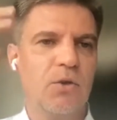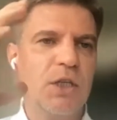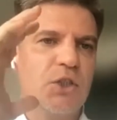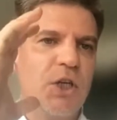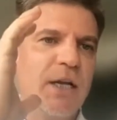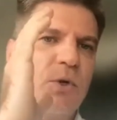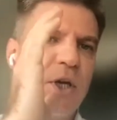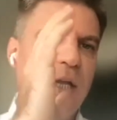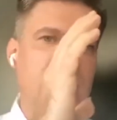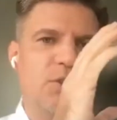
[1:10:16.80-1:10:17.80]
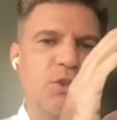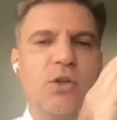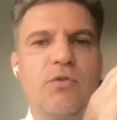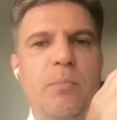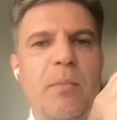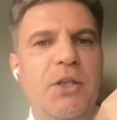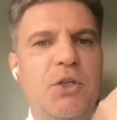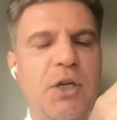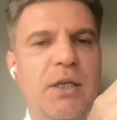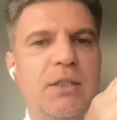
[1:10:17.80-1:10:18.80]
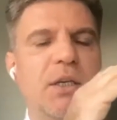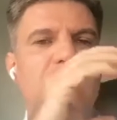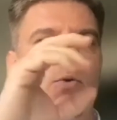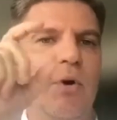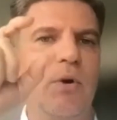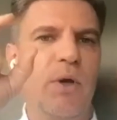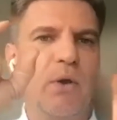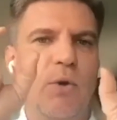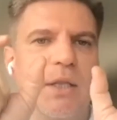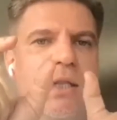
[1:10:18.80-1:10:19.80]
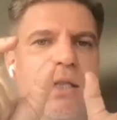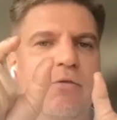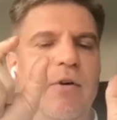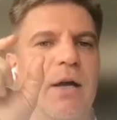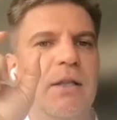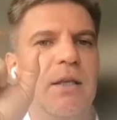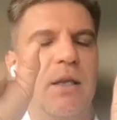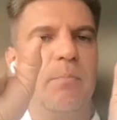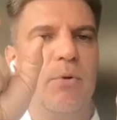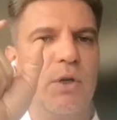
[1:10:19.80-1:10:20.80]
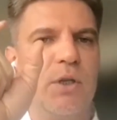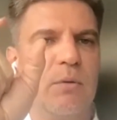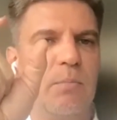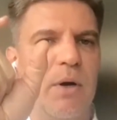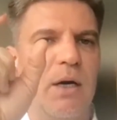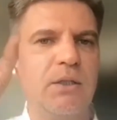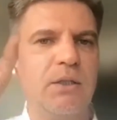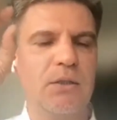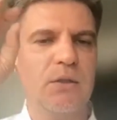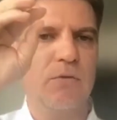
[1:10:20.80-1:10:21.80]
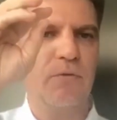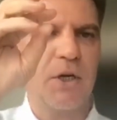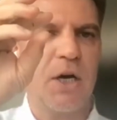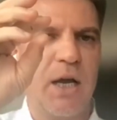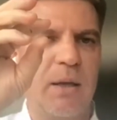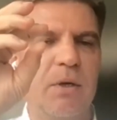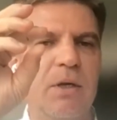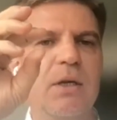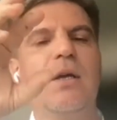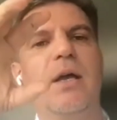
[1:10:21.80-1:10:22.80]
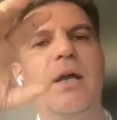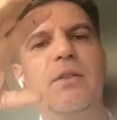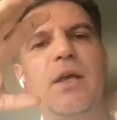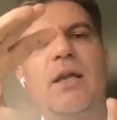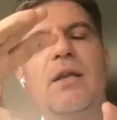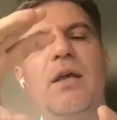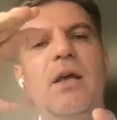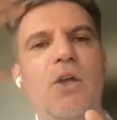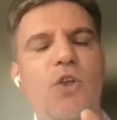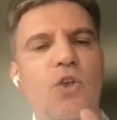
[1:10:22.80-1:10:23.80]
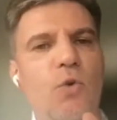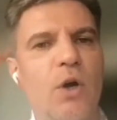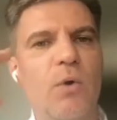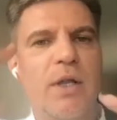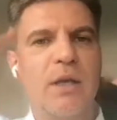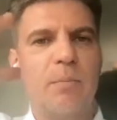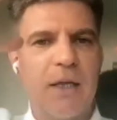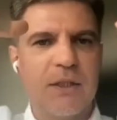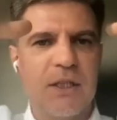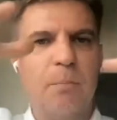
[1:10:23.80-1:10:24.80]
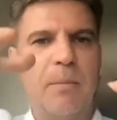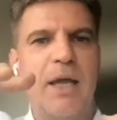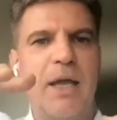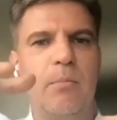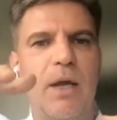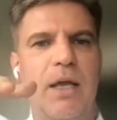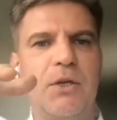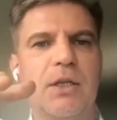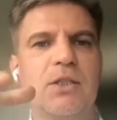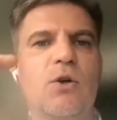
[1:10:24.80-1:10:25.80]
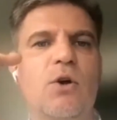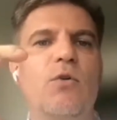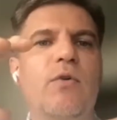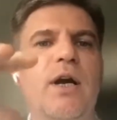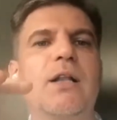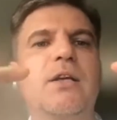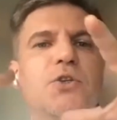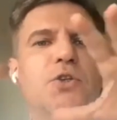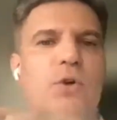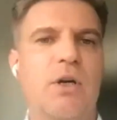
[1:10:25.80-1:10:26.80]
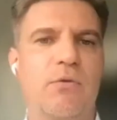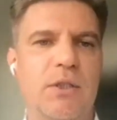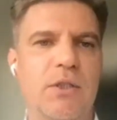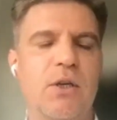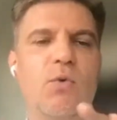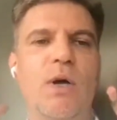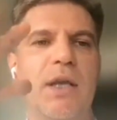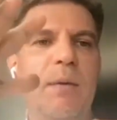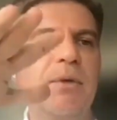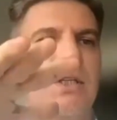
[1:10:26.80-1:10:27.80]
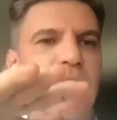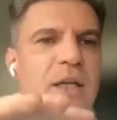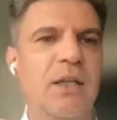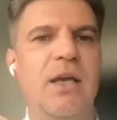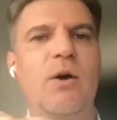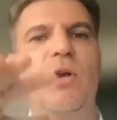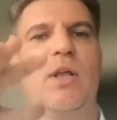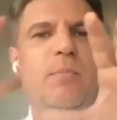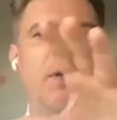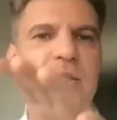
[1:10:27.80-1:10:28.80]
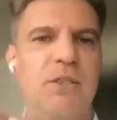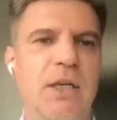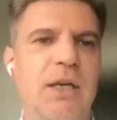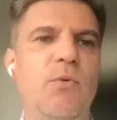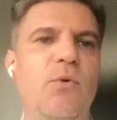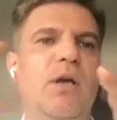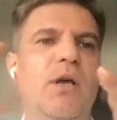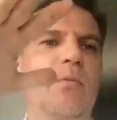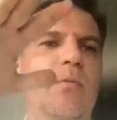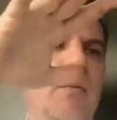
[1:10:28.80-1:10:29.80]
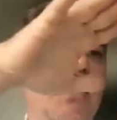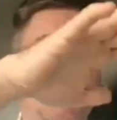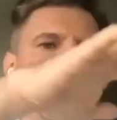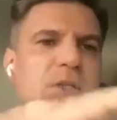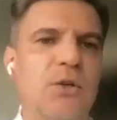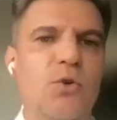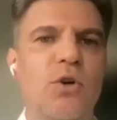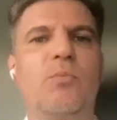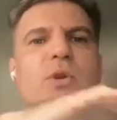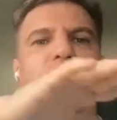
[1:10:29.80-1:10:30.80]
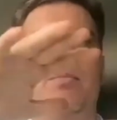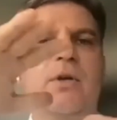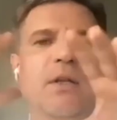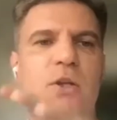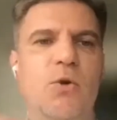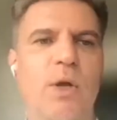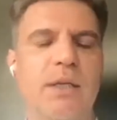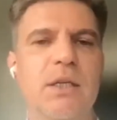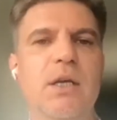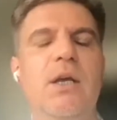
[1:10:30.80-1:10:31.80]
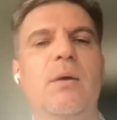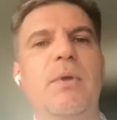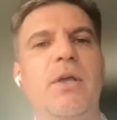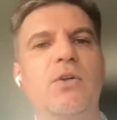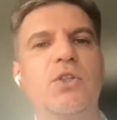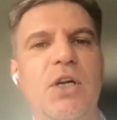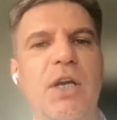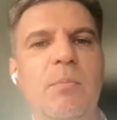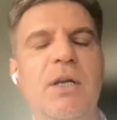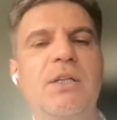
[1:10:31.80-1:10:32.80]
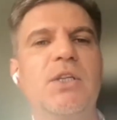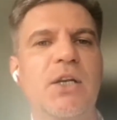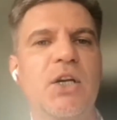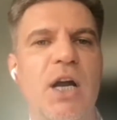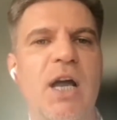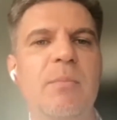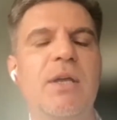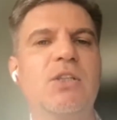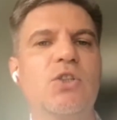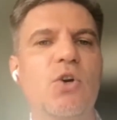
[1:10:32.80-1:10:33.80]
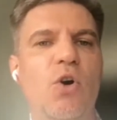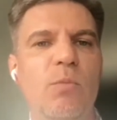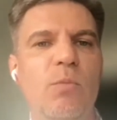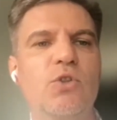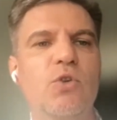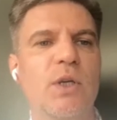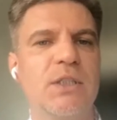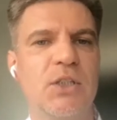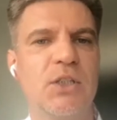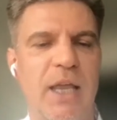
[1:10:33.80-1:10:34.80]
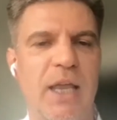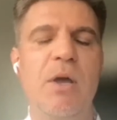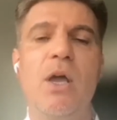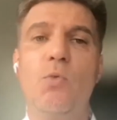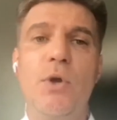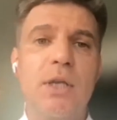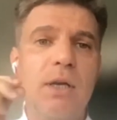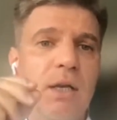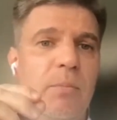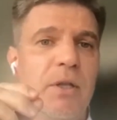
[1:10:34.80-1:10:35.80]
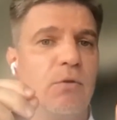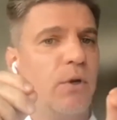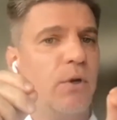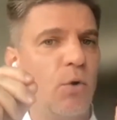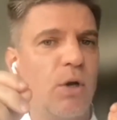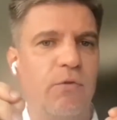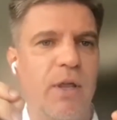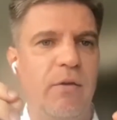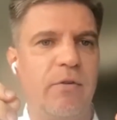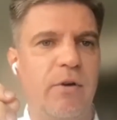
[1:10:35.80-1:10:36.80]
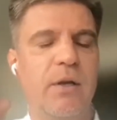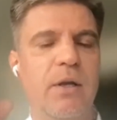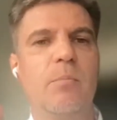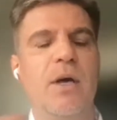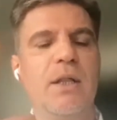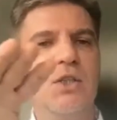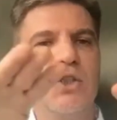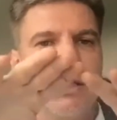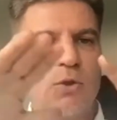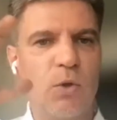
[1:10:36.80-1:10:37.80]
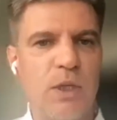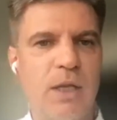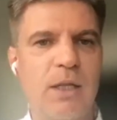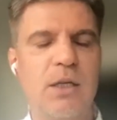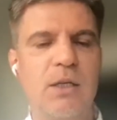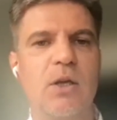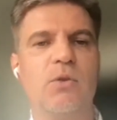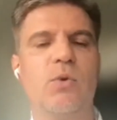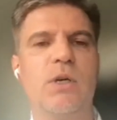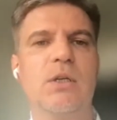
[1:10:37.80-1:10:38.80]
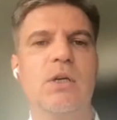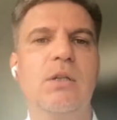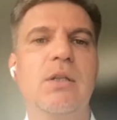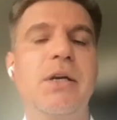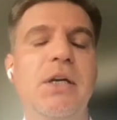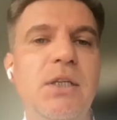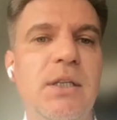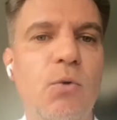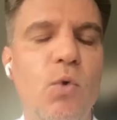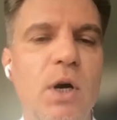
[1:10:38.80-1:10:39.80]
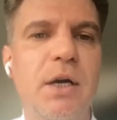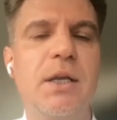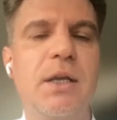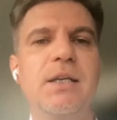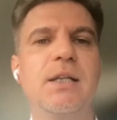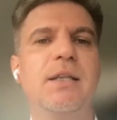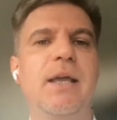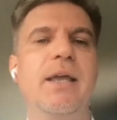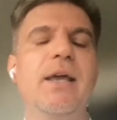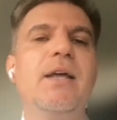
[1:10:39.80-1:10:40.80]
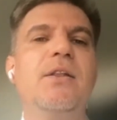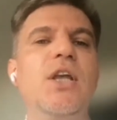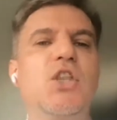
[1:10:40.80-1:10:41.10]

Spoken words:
You just try to create a sort of a matrix where you identify the important parts of a crime, and then you go and apply the same matrix, over other geographies. What happens in India will happen in Syria, will happen in Eastern Europe, will happen in the US, because criminals and crime is almost always the same, with a little bit of a local flavor. But these transcontinental networks, the reason they work is that they